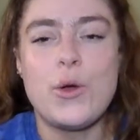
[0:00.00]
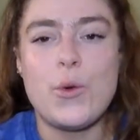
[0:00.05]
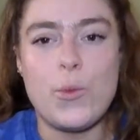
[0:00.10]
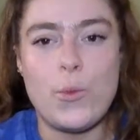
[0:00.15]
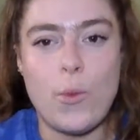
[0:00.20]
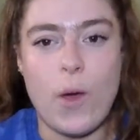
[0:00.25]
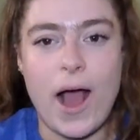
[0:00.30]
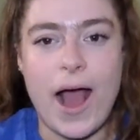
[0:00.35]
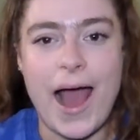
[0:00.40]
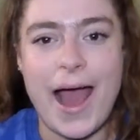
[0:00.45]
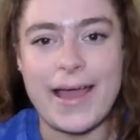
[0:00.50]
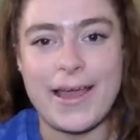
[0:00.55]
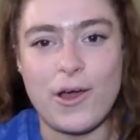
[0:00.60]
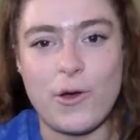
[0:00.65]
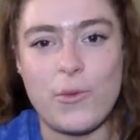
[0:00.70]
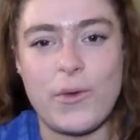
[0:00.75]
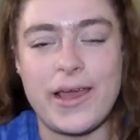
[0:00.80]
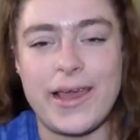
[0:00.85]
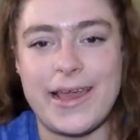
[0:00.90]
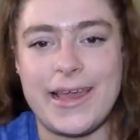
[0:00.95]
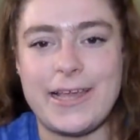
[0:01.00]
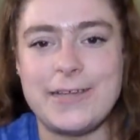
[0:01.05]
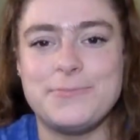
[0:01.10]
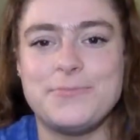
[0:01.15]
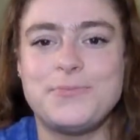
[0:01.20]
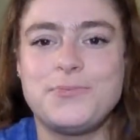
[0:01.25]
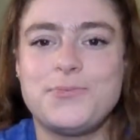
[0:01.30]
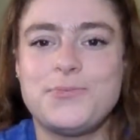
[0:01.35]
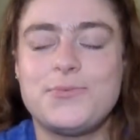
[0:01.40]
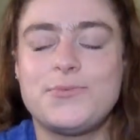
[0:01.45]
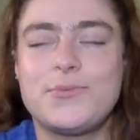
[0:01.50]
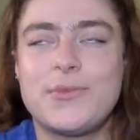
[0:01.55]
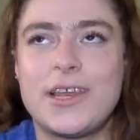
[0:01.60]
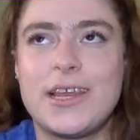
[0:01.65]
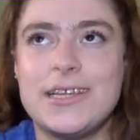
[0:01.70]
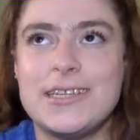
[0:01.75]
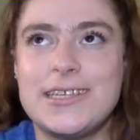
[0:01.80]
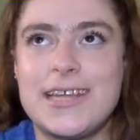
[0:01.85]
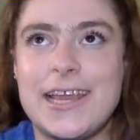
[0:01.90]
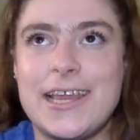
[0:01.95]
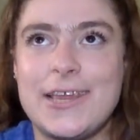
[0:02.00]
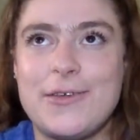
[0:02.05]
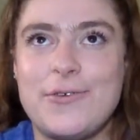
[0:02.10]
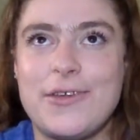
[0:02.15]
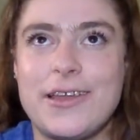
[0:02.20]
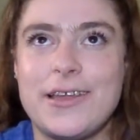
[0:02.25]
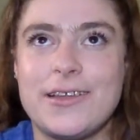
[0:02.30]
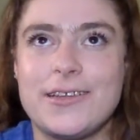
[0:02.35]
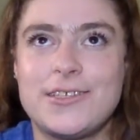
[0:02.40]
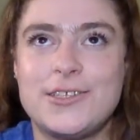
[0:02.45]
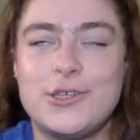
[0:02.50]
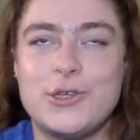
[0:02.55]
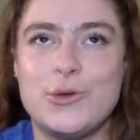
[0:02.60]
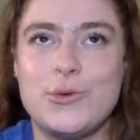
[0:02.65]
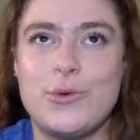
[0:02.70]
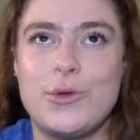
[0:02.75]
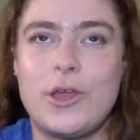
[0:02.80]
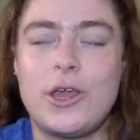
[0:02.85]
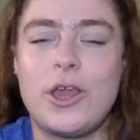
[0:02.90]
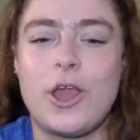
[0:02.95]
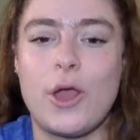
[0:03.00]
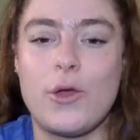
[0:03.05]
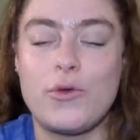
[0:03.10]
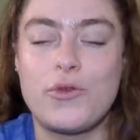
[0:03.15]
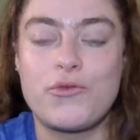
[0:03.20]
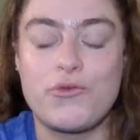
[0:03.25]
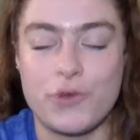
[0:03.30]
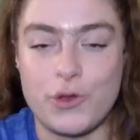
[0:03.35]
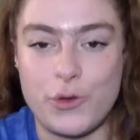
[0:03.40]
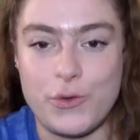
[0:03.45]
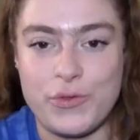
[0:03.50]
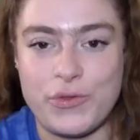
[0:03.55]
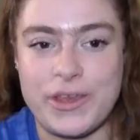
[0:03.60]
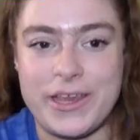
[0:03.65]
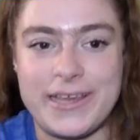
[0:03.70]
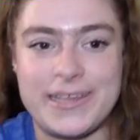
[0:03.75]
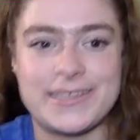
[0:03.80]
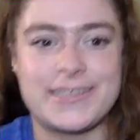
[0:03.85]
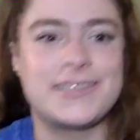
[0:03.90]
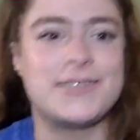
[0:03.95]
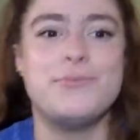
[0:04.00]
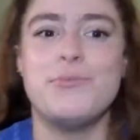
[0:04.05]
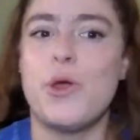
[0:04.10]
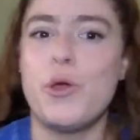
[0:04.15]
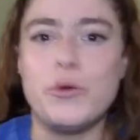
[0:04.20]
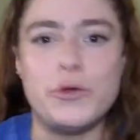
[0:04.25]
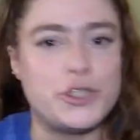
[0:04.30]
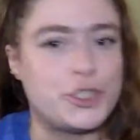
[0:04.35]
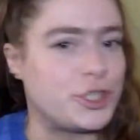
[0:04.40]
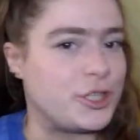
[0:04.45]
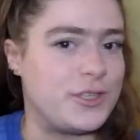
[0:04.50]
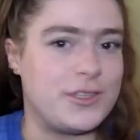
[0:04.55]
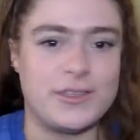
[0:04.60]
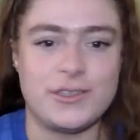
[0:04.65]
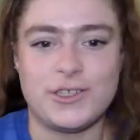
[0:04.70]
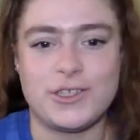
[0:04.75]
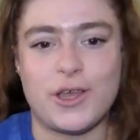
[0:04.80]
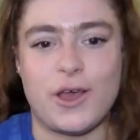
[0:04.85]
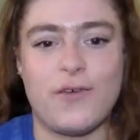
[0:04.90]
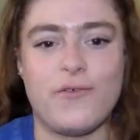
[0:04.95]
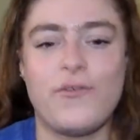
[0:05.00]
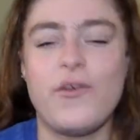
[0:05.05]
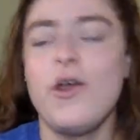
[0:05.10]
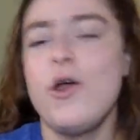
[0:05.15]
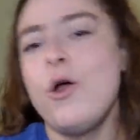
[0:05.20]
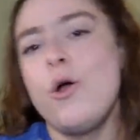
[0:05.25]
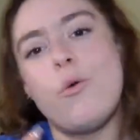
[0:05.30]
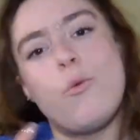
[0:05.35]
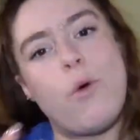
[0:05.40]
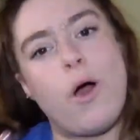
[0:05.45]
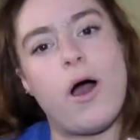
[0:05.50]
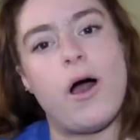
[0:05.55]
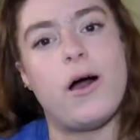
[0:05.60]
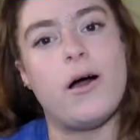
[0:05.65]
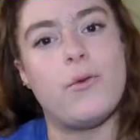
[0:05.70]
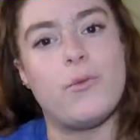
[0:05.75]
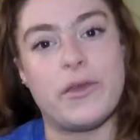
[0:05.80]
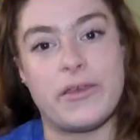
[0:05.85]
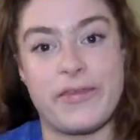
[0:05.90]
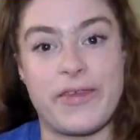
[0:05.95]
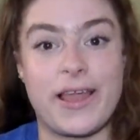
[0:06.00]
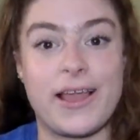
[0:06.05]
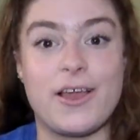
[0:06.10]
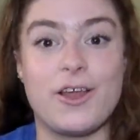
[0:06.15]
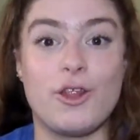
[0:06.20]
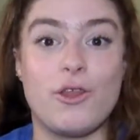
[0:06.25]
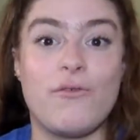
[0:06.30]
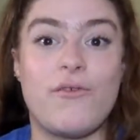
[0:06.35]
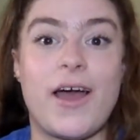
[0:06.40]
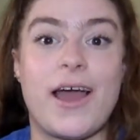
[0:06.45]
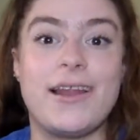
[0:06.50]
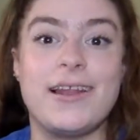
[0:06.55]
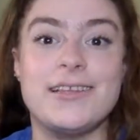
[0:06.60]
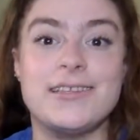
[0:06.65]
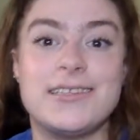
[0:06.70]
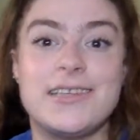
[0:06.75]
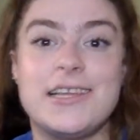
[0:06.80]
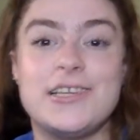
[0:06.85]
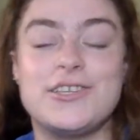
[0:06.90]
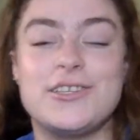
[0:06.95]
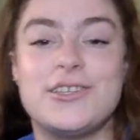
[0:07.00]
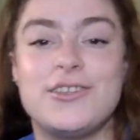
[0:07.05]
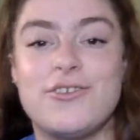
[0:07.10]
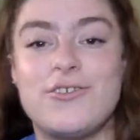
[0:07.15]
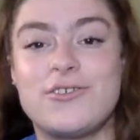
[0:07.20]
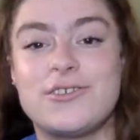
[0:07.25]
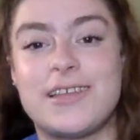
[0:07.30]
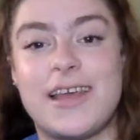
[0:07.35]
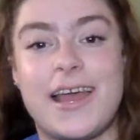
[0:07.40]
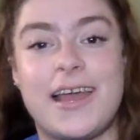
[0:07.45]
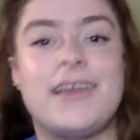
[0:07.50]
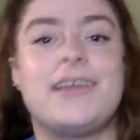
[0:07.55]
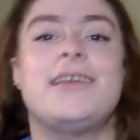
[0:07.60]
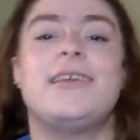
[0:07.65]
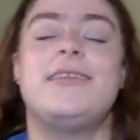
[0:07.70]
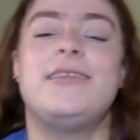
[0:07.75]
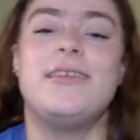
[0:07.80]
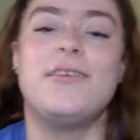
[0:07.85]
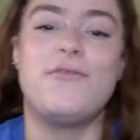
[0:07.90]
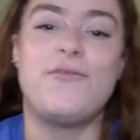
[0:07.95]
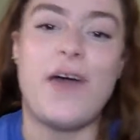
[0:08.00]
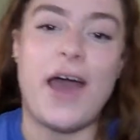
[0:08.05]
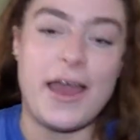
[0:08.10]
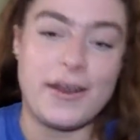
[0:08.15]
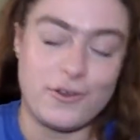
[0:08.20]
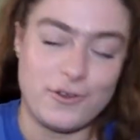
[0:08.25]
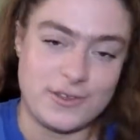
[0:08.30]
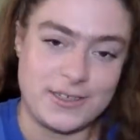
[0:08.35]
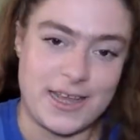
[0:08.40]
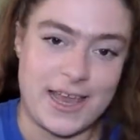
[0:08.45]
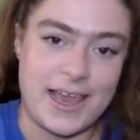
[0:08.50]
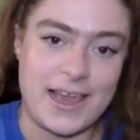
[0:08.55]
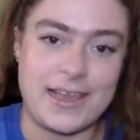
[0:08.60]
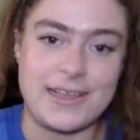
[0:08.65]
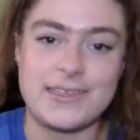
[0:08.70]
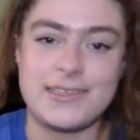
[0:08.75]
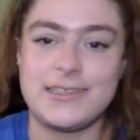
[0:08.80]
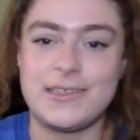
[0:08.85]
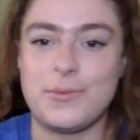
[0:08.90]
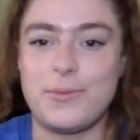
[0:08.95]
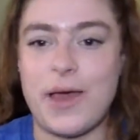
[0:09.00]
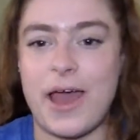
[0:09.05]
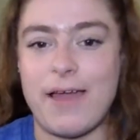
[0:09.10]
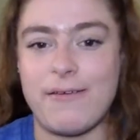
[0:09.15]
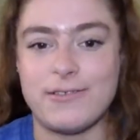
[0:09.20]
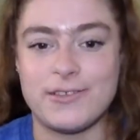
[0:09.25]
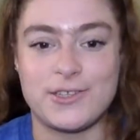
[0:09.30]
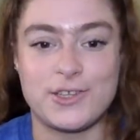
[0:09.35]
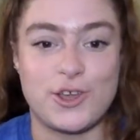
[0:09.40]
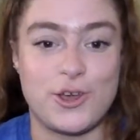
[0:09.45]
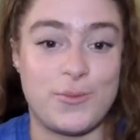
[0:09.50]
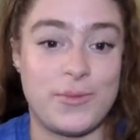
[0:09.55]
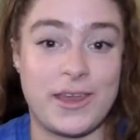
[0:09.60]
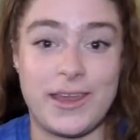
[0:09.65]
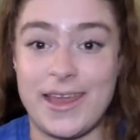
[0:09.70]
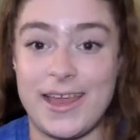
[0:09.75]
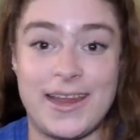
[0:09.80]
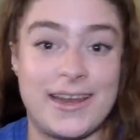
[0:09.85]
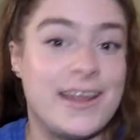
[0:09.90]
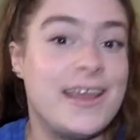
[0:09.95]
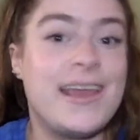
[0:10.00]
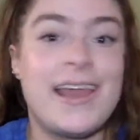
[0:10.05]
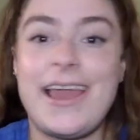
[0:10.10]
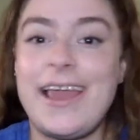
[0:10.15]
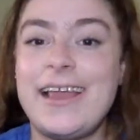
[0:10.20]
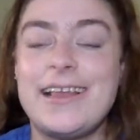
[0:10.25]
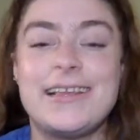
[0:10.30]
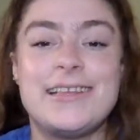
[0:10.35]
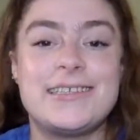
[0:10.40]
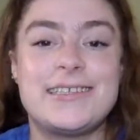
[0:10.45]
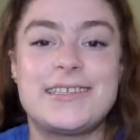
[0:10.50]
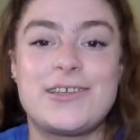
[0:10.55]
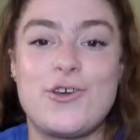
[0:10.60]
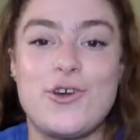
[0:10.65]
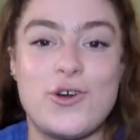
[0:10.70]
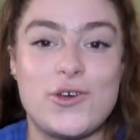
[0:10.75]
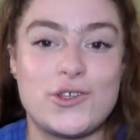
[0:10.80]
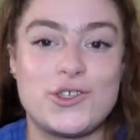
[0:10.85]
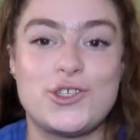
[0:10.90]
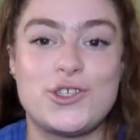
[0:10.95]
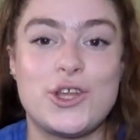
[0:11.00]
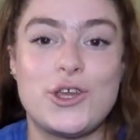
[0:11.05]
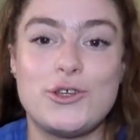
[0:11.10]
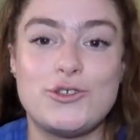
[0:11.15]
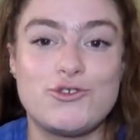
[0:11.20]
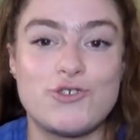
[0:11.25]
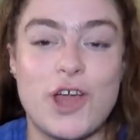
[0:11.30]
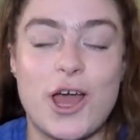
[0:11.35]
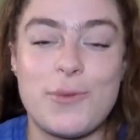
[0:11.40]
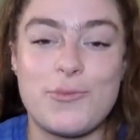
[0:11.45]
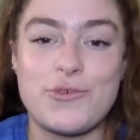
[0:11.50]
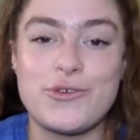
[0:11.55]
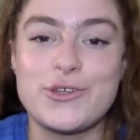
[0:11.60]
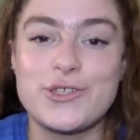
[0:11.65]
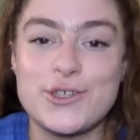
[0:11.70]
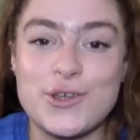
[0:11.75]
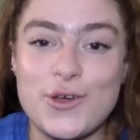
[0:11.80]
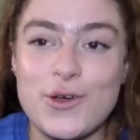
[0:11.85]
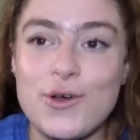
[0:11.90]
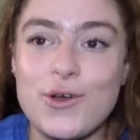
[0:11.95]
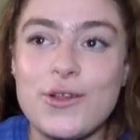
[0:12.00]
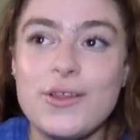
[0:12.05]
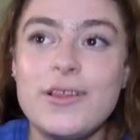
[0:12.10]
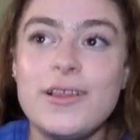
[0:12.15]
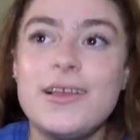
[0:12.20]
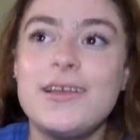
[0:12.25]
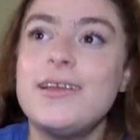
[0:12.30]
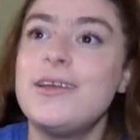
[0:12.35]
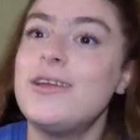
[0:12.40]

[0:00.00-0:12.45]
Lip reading: why are we continuing to go through these motions of what we think a Love Island season looks like? The final dates, the parents coming in, it's caused no drama at all.